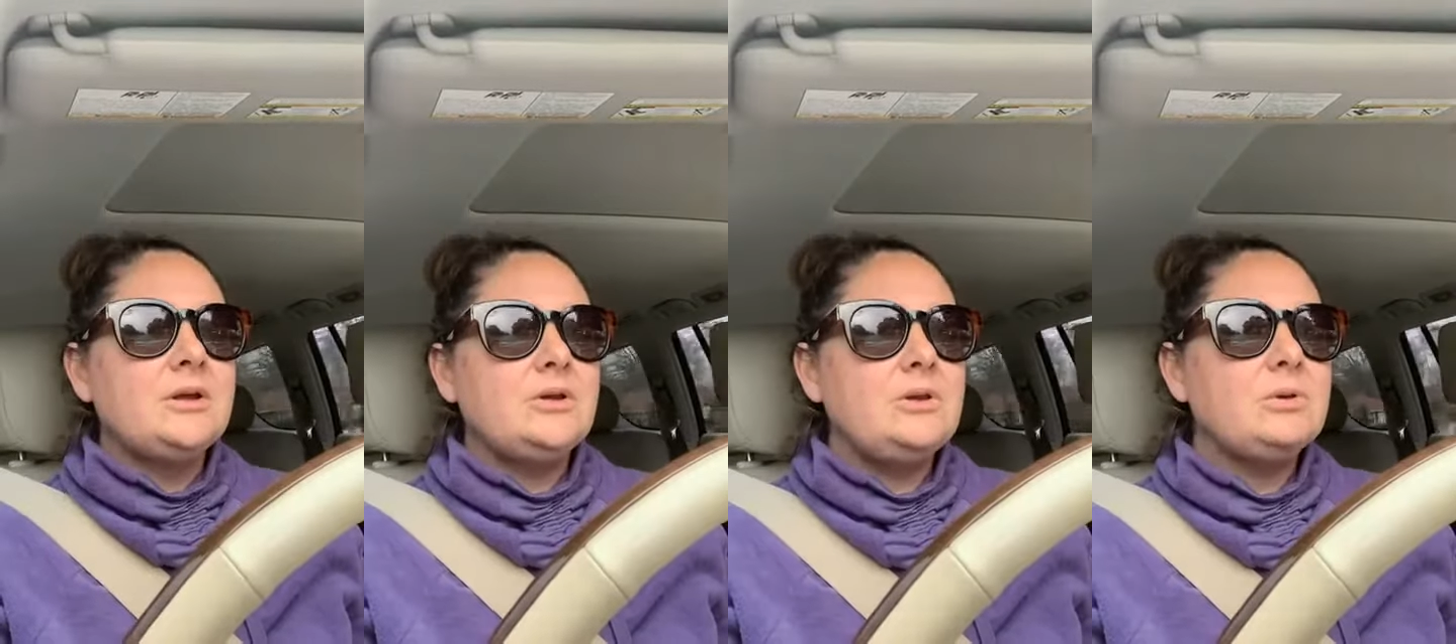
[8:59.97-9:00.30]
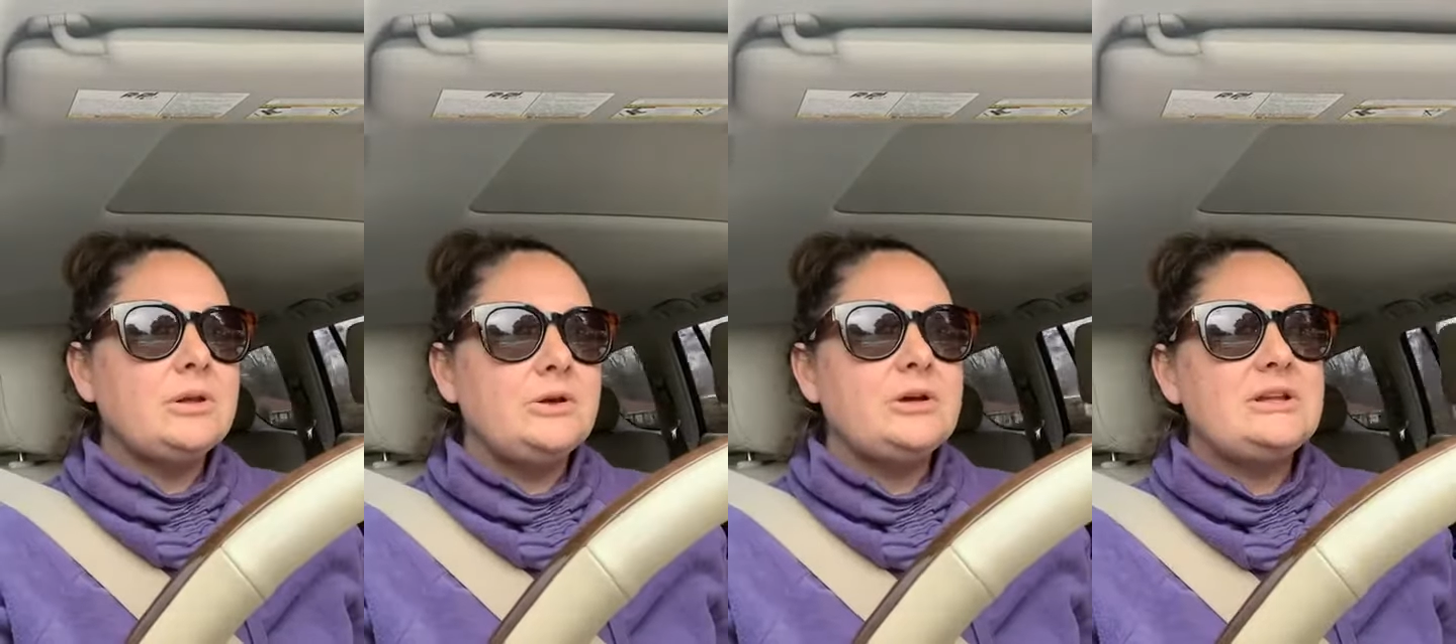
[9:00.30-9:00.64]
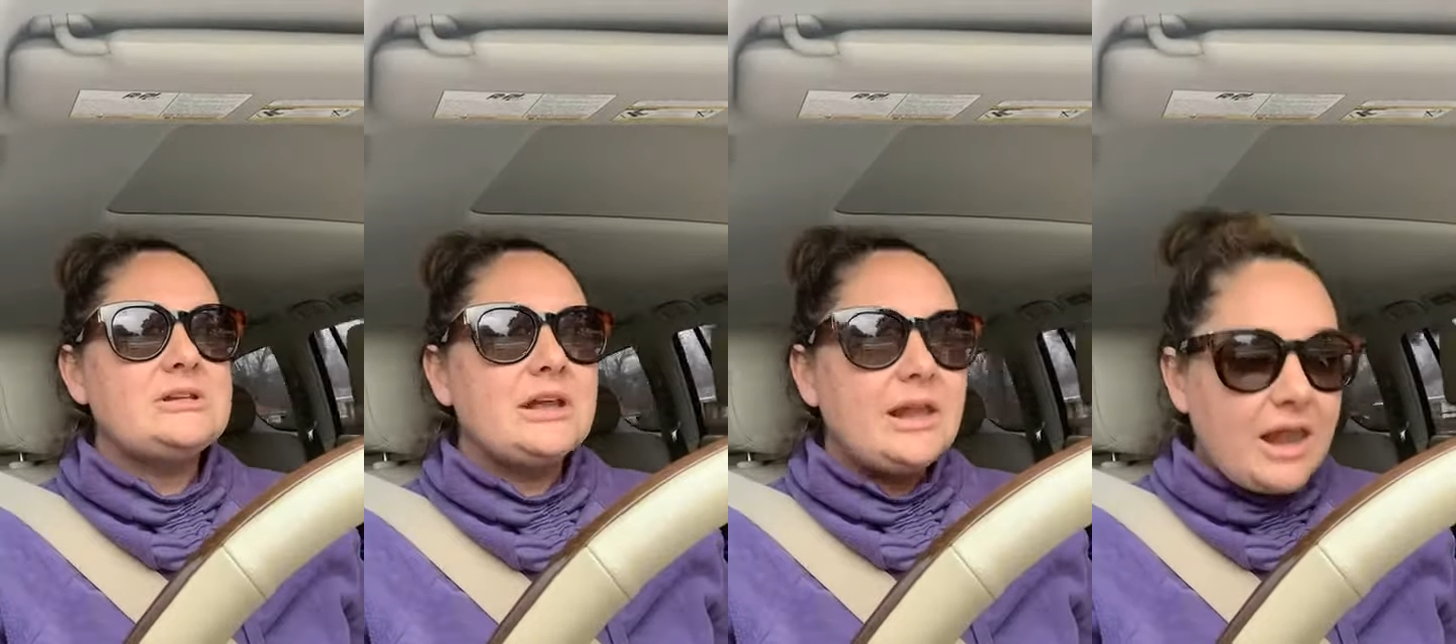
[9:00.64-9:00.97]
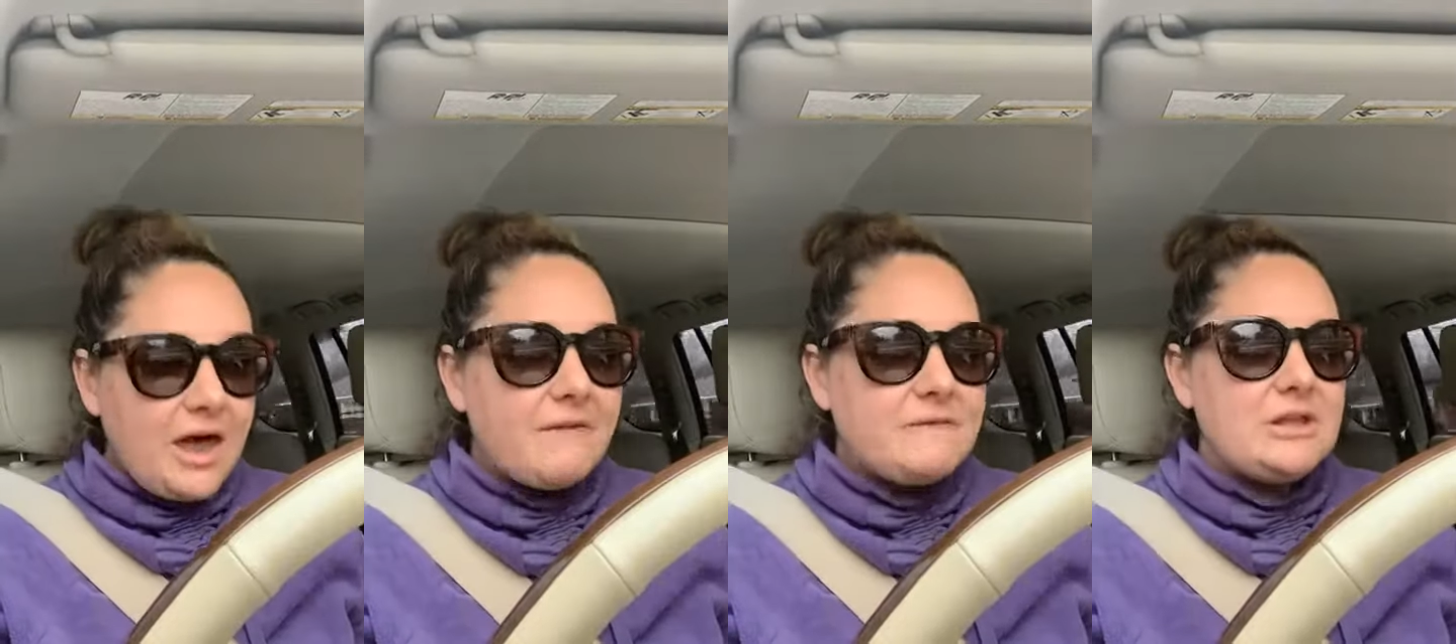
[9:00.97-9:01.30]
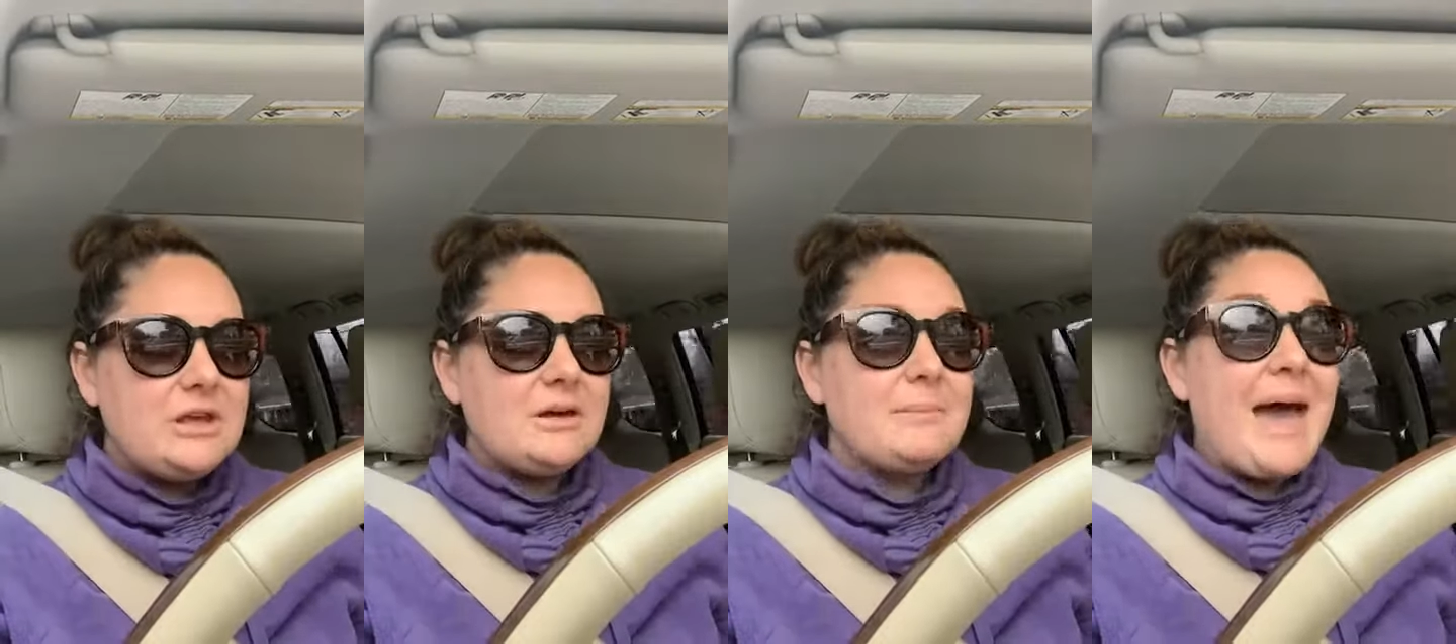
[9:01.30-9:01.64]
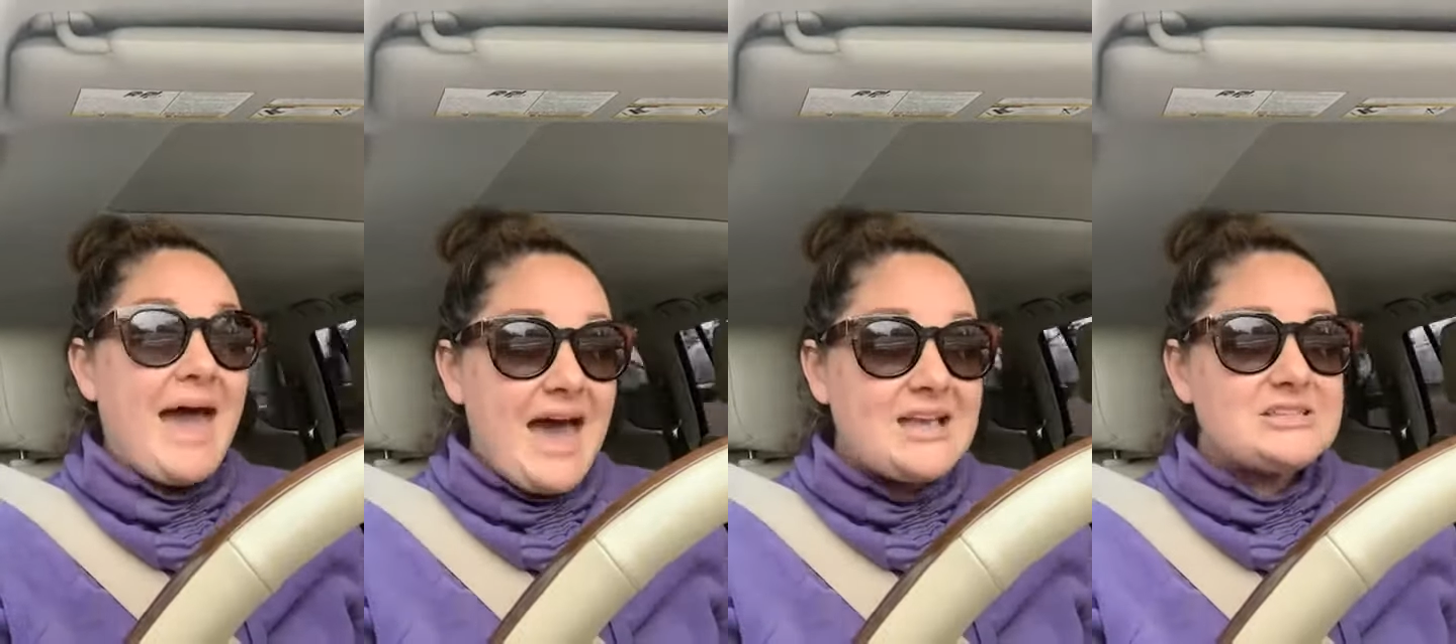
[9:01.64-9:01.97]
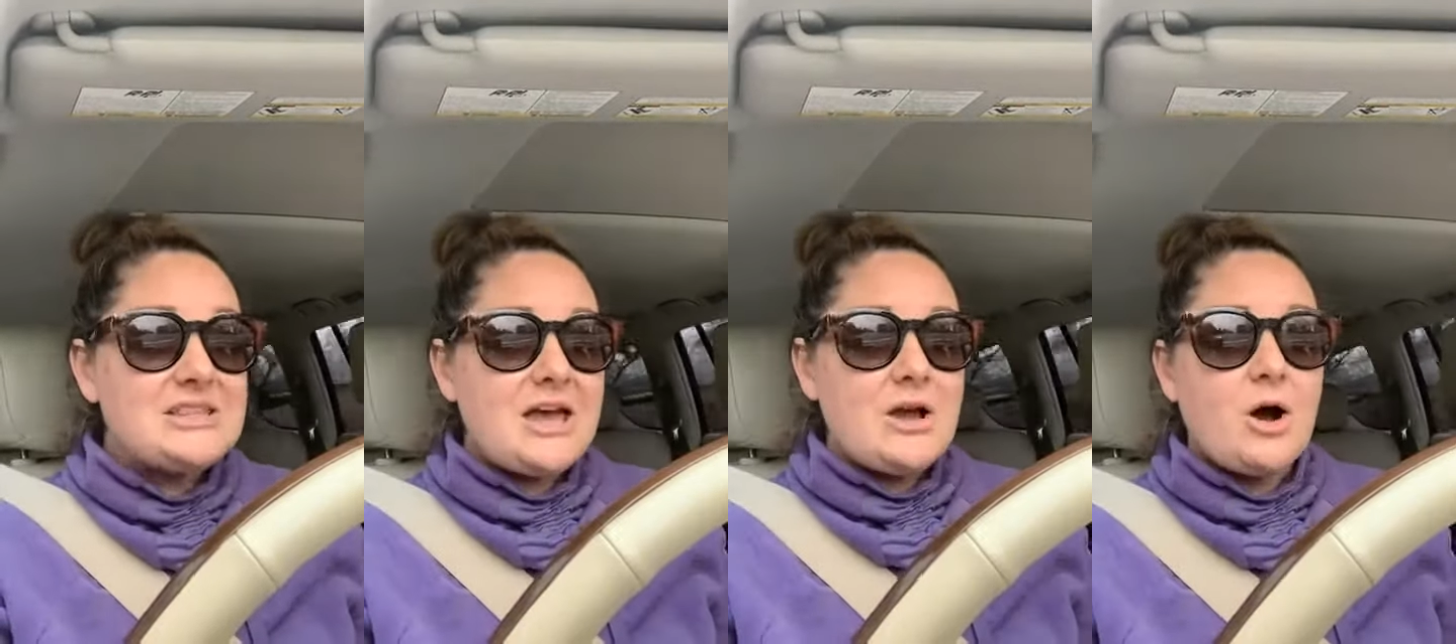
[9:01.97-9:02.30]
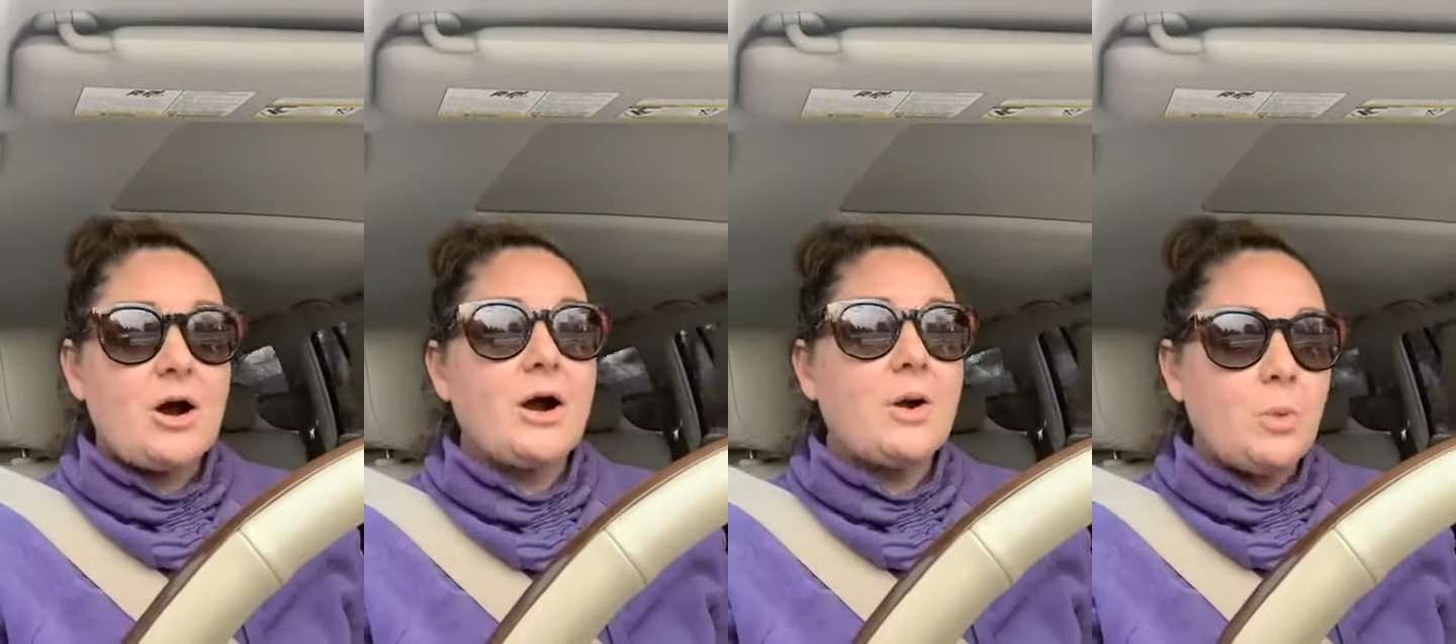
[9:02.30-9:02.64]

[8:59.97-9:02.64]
You learning to love them as they are,